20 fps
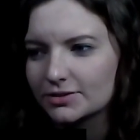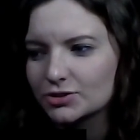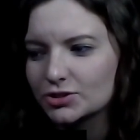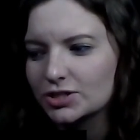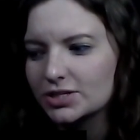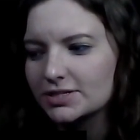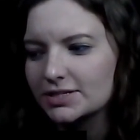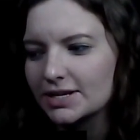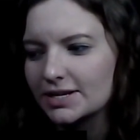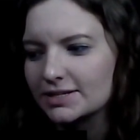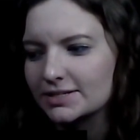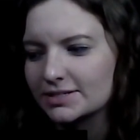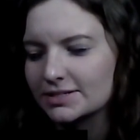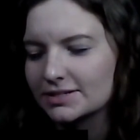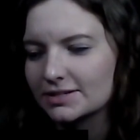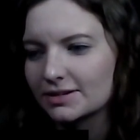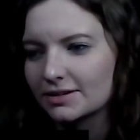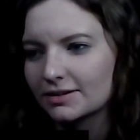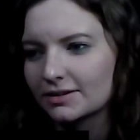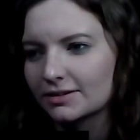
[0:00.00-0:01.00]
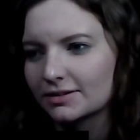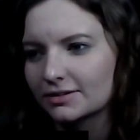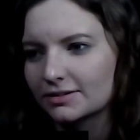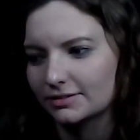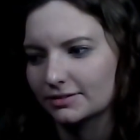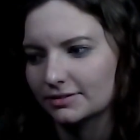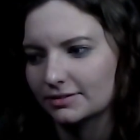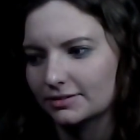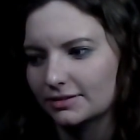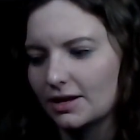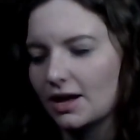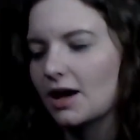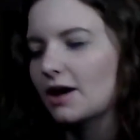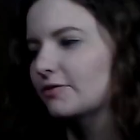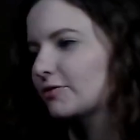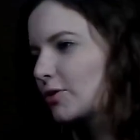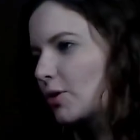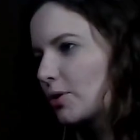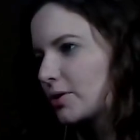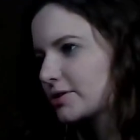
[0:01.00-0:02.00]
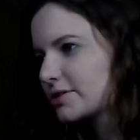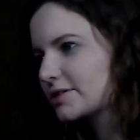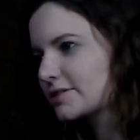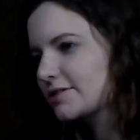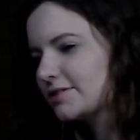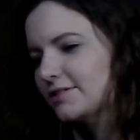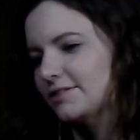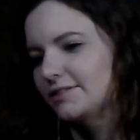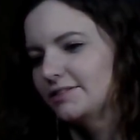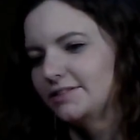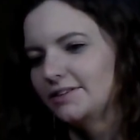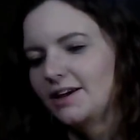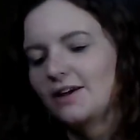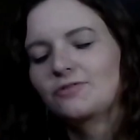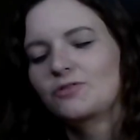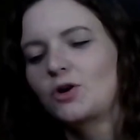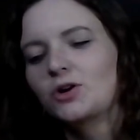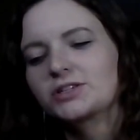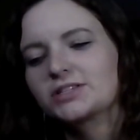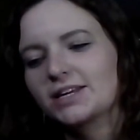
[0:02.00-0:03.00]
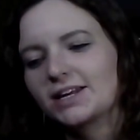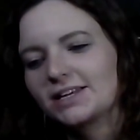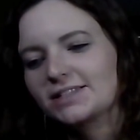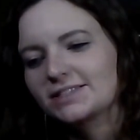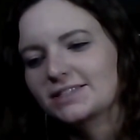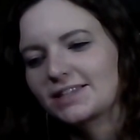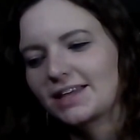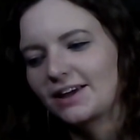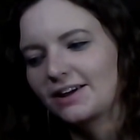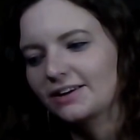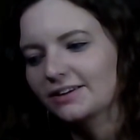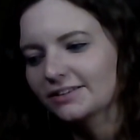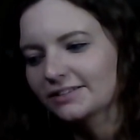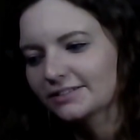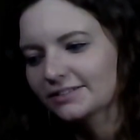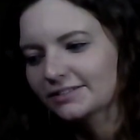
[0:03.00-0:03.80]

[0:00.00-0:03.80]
Jesus. Of course. Of course it ends there.